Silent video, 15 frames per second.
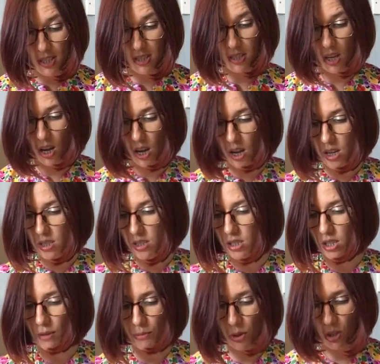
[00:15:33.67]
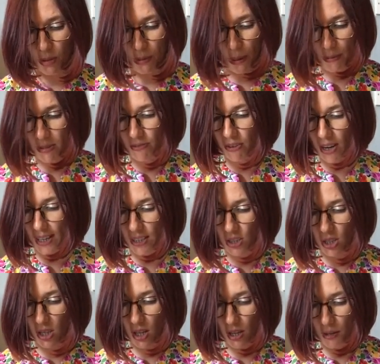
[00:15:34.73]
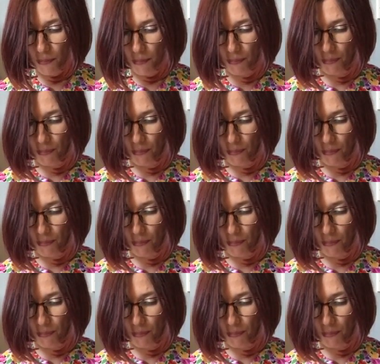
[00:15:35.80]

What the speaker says: skirt. I'm not going to be able to find the